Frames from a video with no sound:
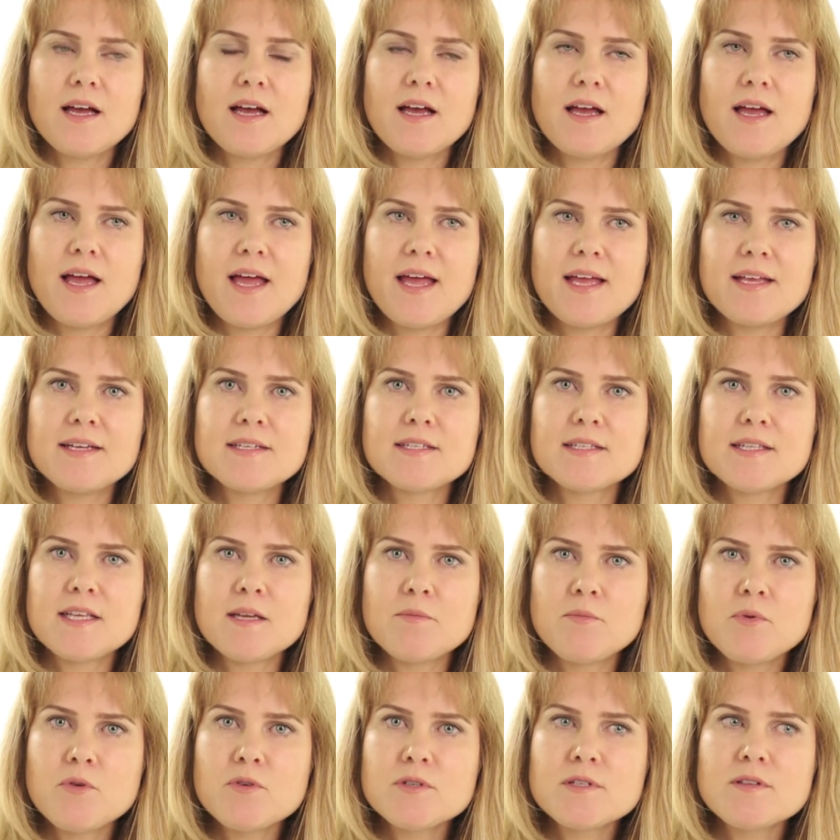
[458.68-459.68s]
And the
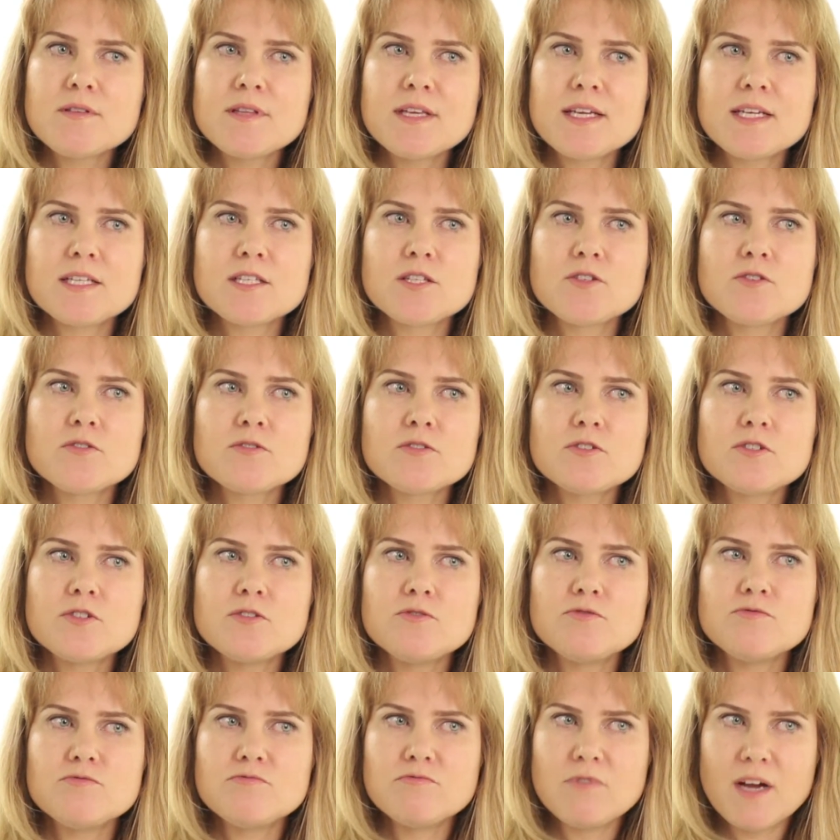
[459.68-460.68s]
important thing is not
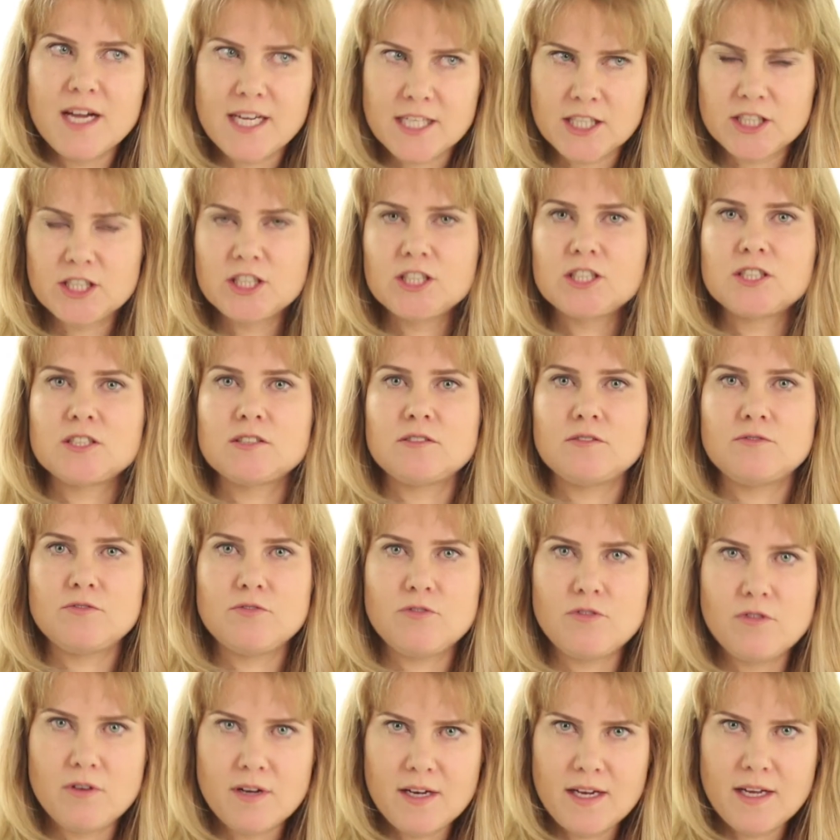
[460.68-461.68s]
to rush
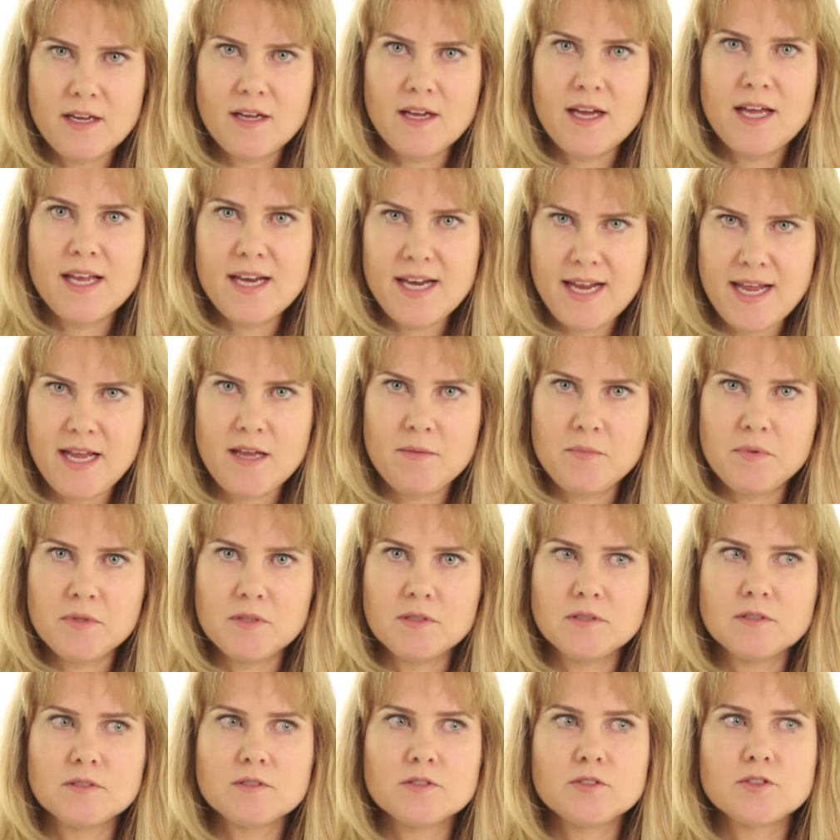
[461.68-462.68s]
for a
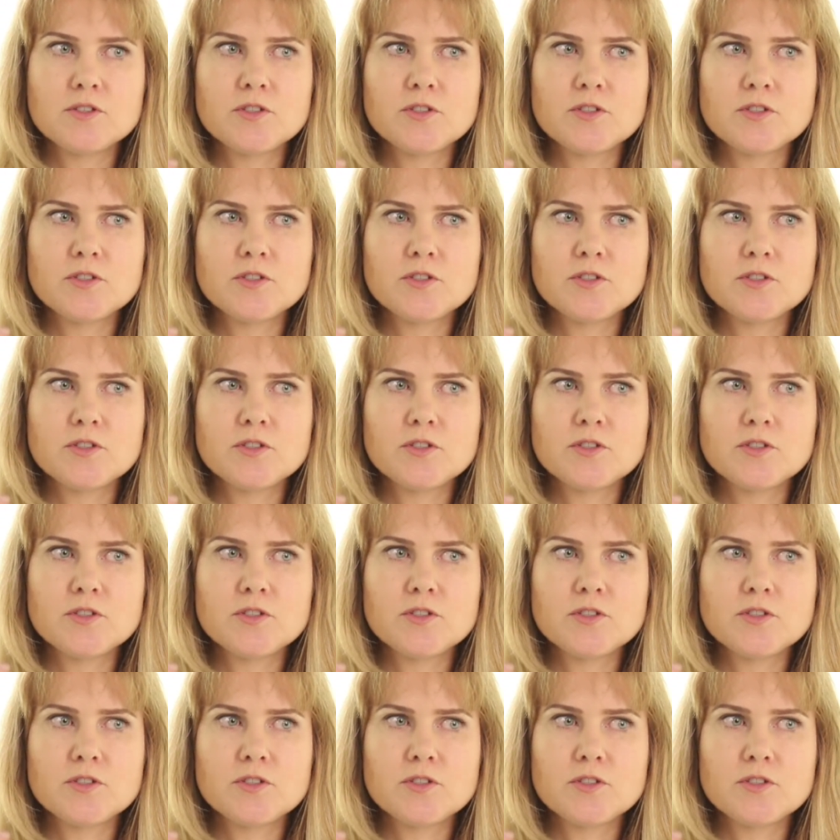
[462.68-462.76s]
label.